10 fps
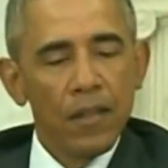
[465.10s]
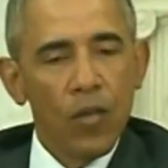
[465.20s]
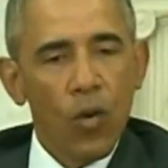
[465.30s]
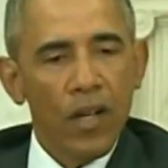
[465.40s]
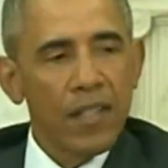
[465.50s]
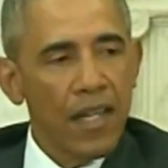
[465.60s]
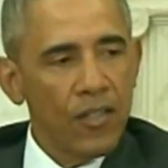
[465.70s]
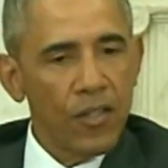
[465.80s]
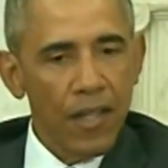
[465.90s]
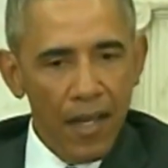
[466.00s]

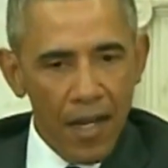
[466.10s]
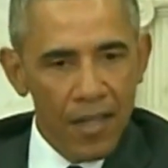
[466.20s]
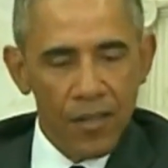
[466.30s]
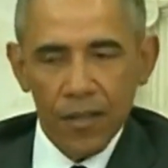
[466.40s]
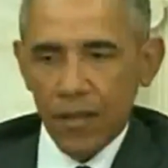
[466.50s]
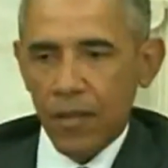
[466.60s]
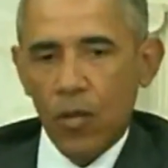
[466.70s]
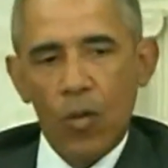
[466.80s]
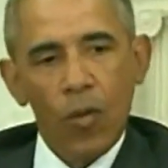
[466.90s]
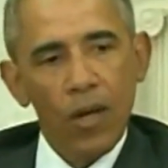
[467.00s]
organizations like ISIL,
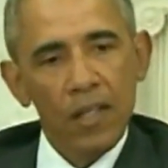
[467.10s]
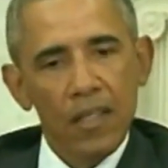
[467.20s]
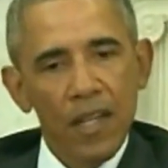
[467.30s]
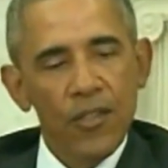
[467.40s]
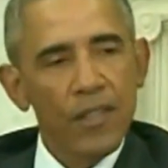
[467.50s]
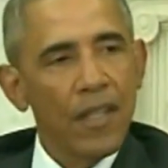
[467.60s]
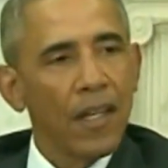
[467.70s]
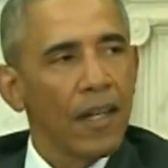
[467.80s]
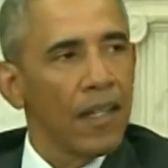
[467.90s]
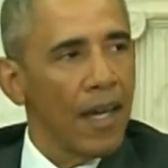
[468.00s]
or organizations
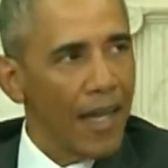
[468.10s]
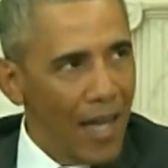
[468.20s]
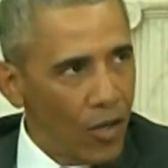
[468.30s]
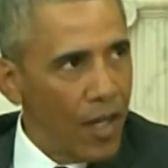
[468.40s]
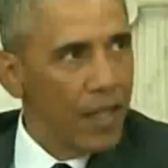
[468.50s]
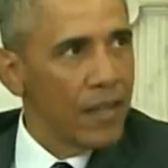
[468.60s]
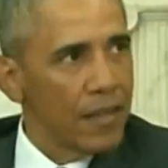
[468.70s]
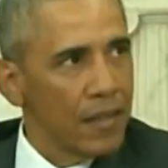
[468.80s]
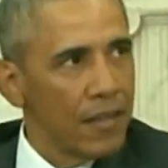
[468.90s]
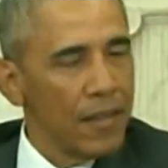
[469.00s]
like Al-Qaeda,
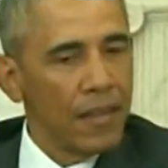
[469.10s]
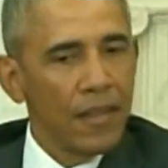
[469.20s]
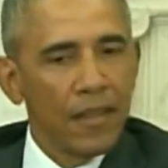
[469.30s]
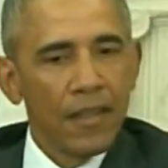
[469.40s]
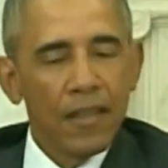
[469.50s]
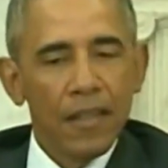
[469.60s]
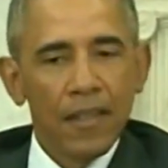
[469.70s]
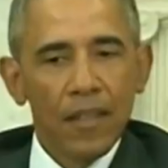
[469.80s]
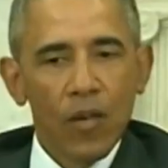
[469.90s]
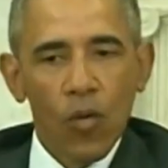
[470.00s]

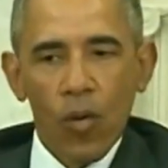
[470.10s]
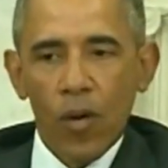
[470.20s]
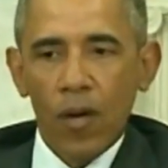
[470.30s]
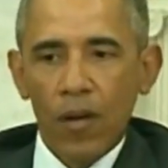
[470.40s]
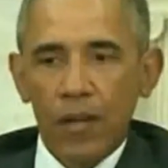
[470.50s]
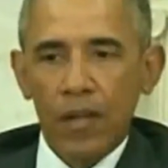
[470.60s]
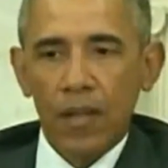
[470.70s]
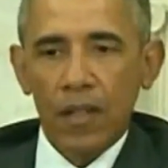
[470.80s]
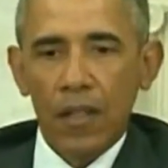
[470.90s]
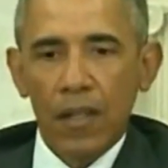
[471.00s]
or
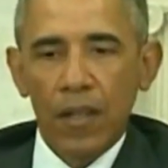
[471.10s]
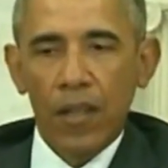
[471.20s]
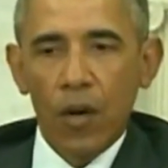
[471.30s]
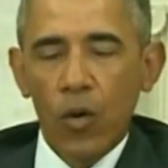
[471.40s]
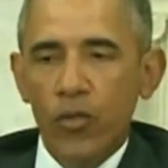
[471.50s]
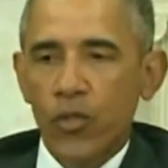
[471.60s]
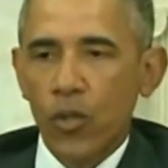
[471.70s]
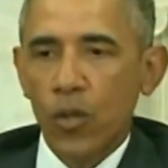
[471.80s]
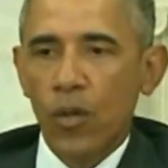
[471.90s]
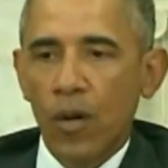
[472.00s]
those
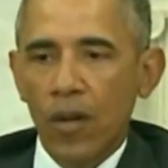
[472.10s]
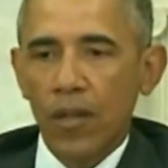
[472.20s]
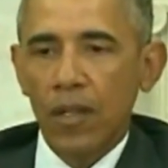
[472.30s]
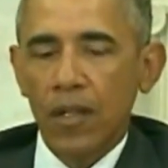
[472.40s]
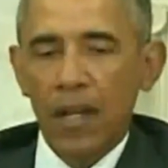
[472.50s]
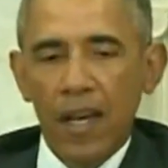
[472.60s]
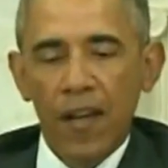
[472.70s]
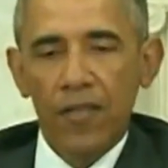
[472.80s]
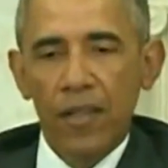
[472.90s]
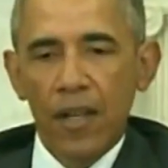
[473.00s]
who
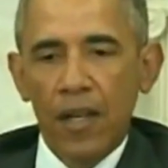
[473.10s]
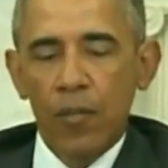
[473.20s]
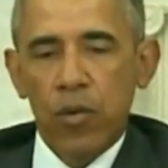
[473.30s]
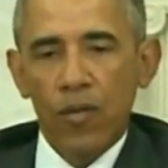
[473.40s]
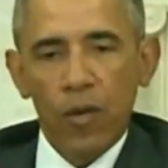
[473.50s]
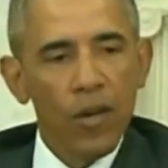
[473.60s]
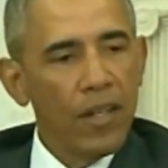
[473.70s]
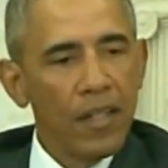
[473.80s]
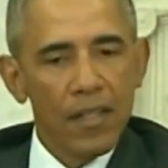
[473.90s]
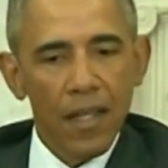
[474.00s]
have
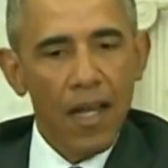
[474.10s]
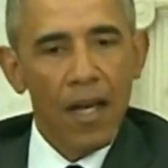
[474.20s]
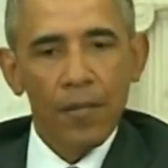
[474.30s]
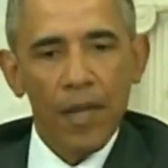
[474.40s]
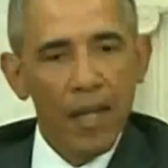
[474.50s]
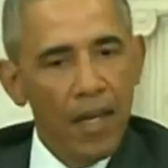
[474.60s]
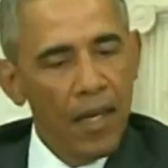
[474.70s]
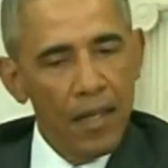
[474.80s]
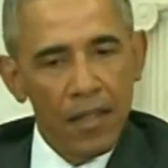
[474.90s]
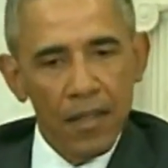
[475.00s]
perverted Islam
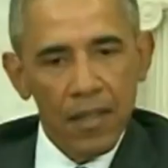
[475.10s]
and